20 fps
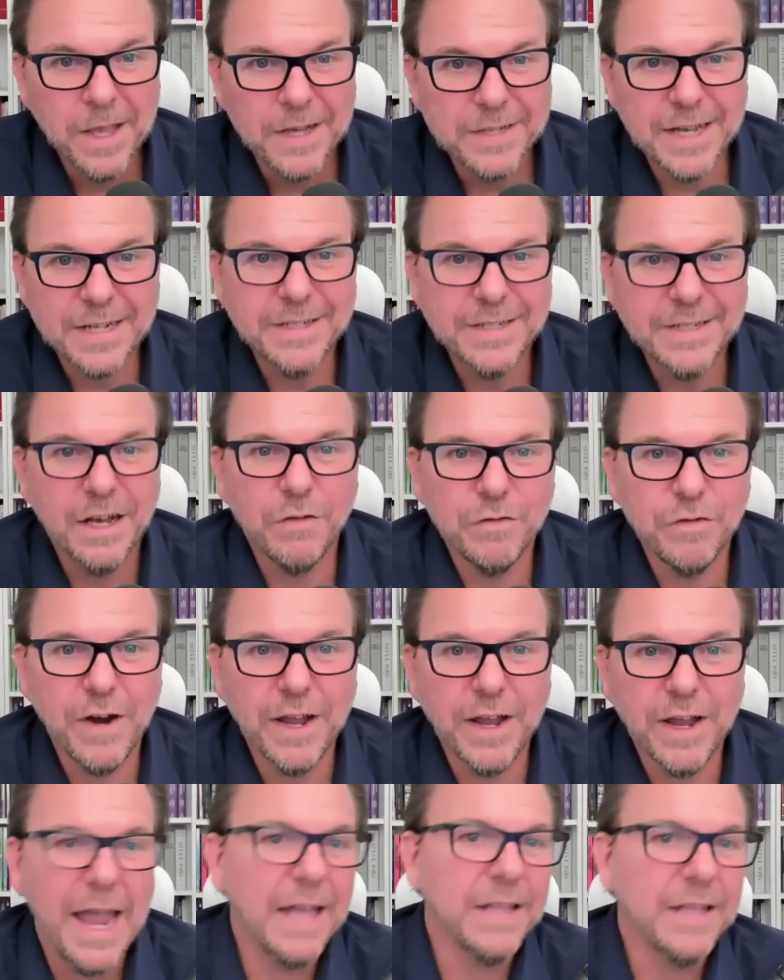is I tell
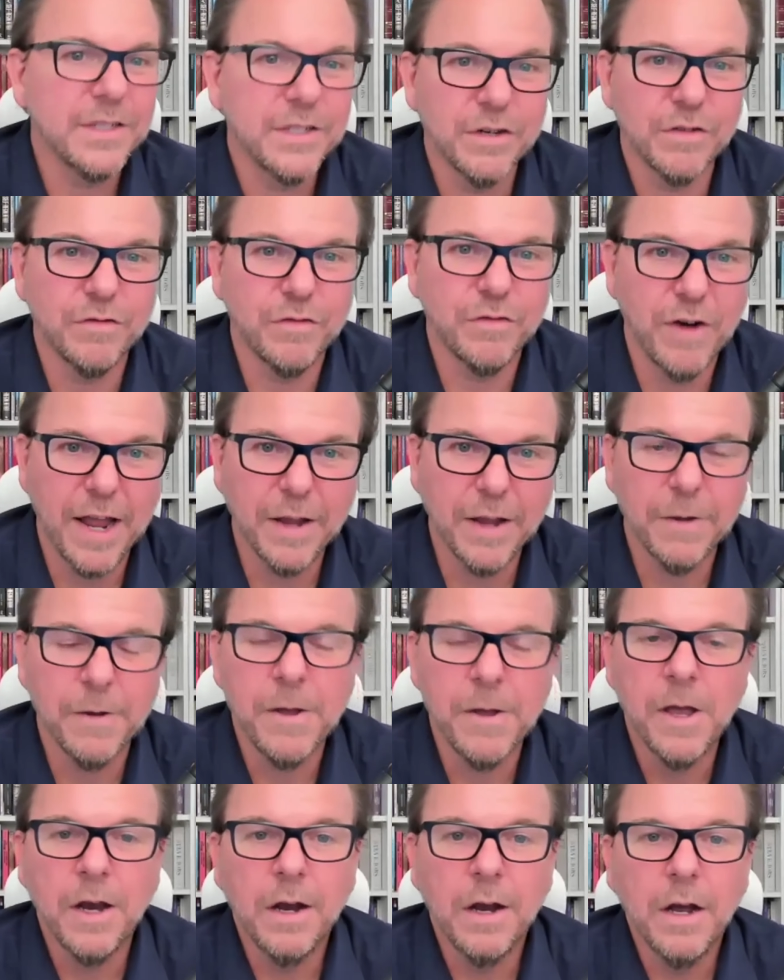Frank, hey, listen, Frank,
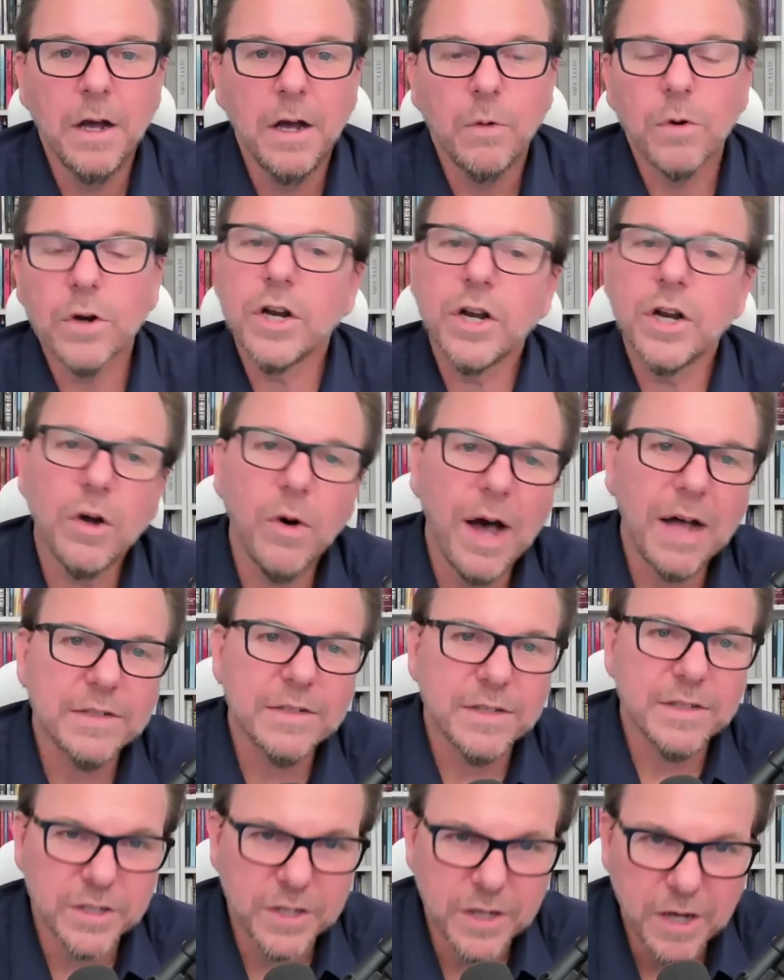we're going to go out
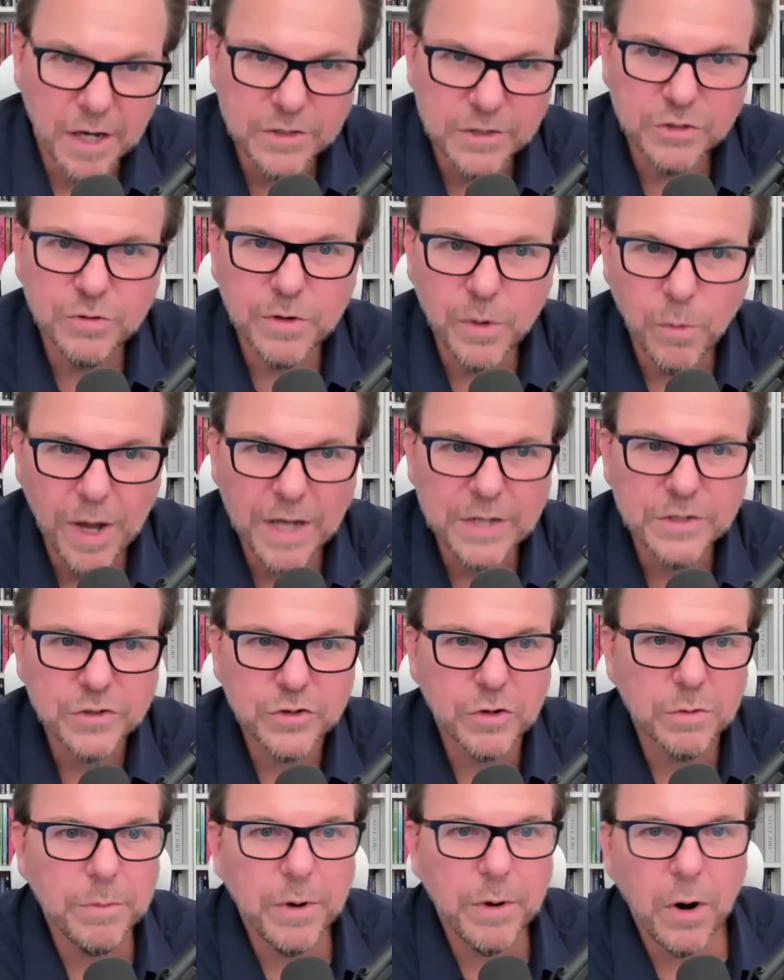to this country
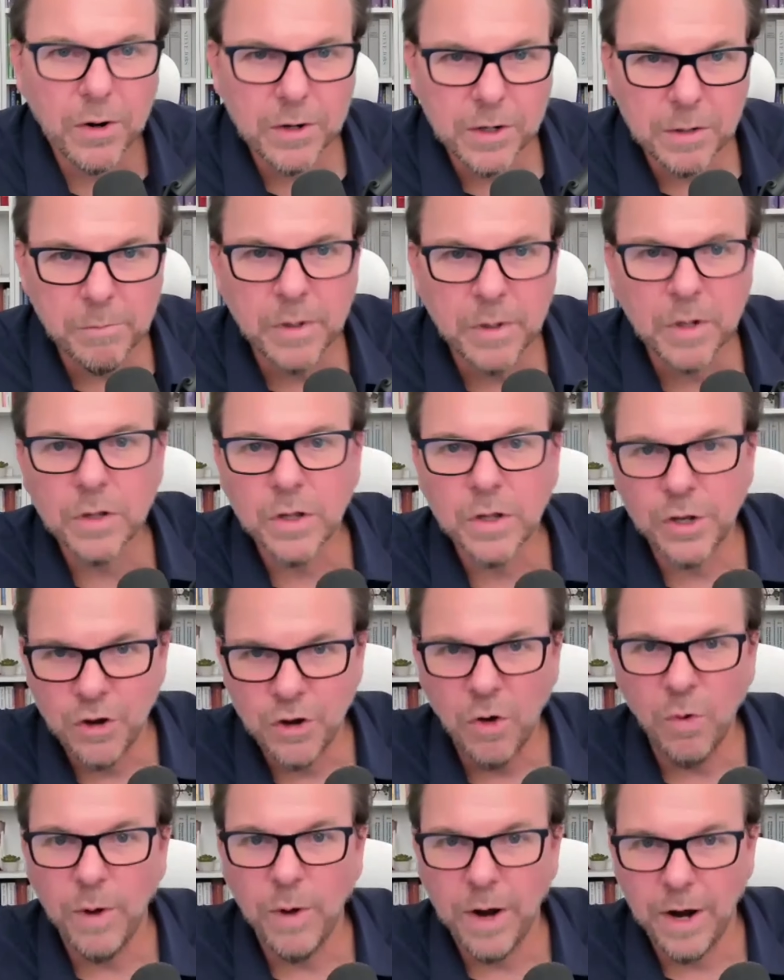western bar in the middle of
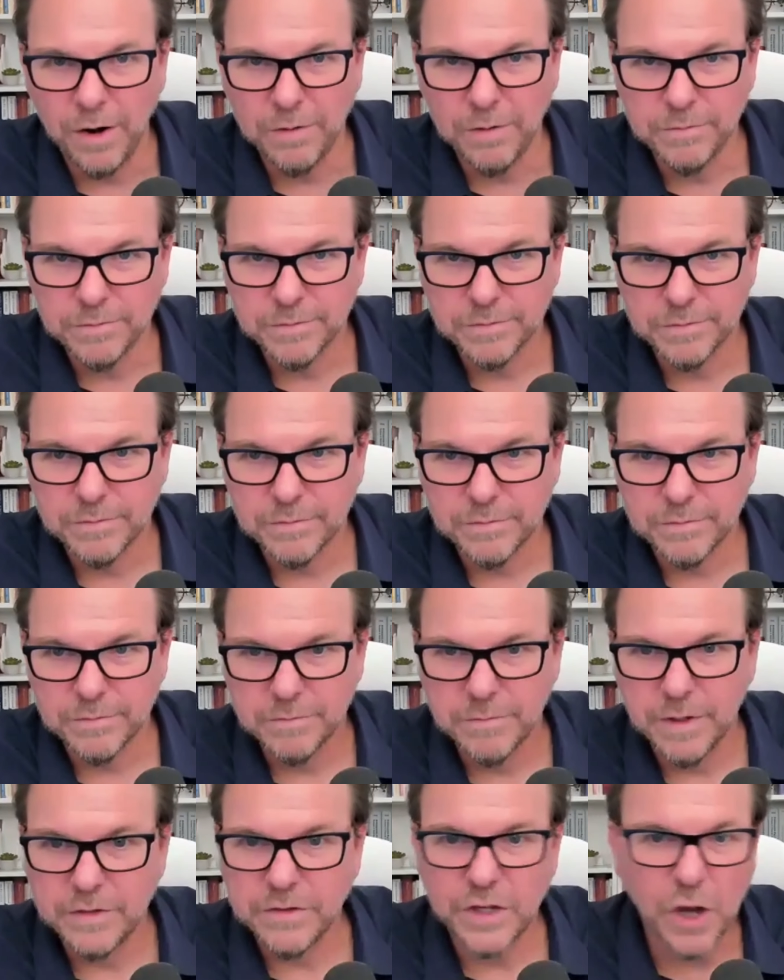nowhere.
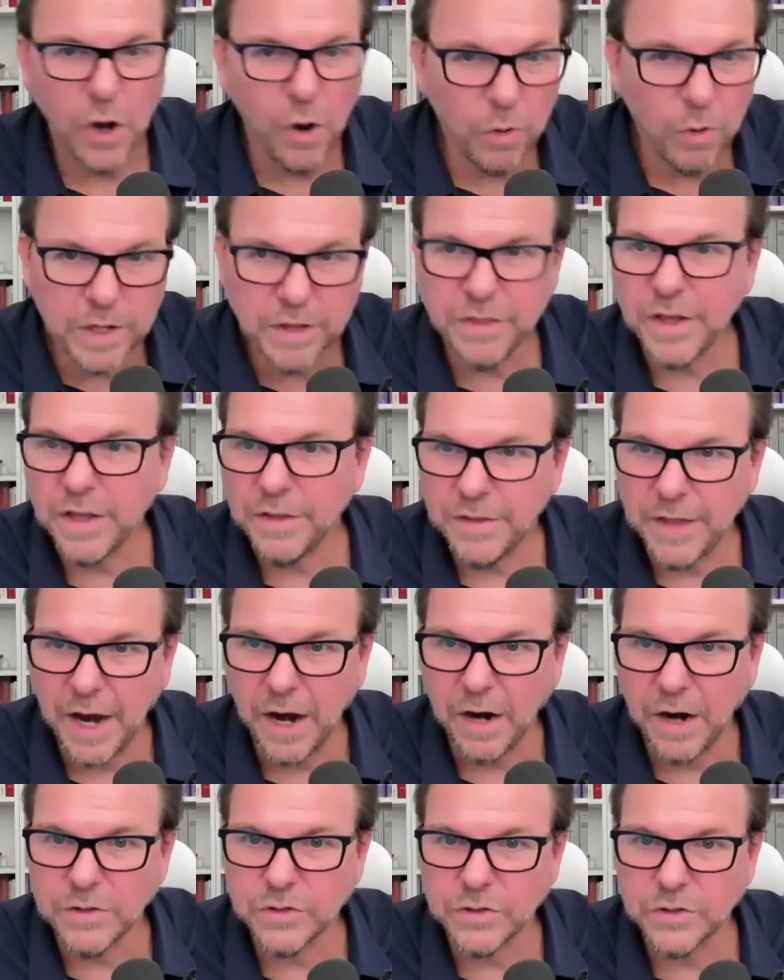It's the only thing
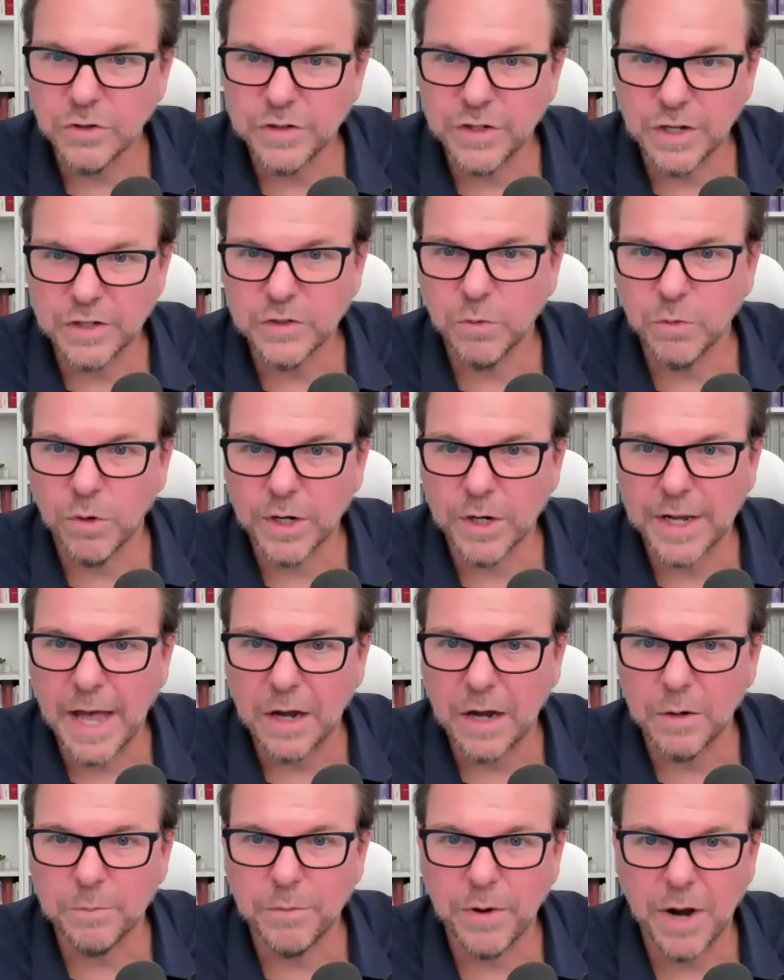there. So if it doesn't work
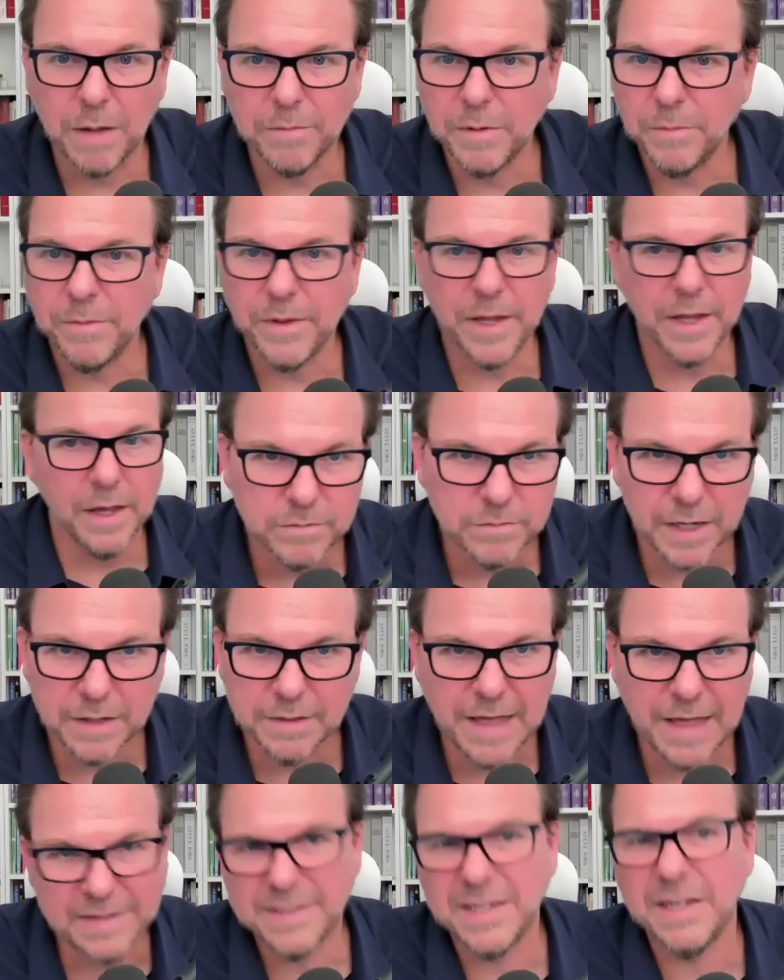out, it'll probably be
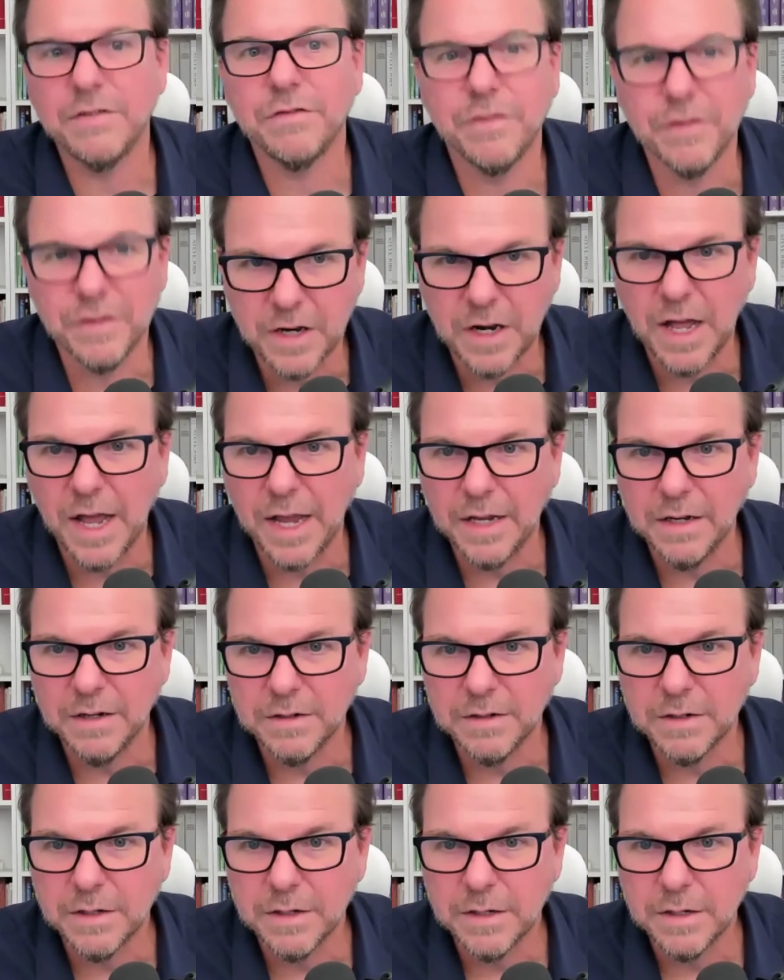like, that's it for the
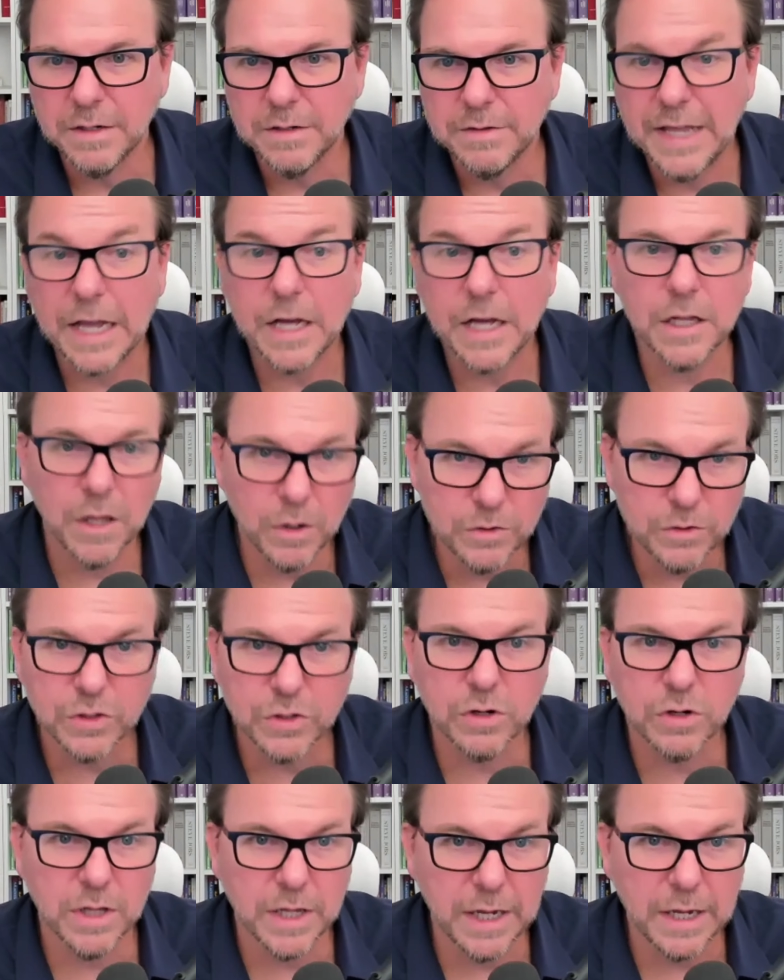night. They close
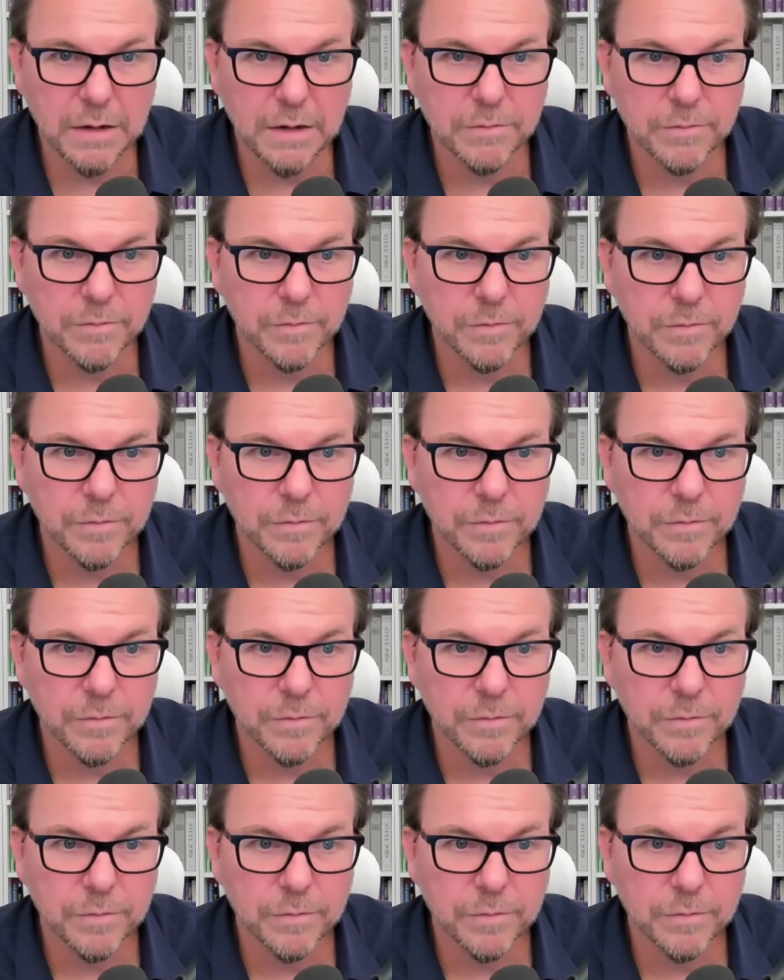early.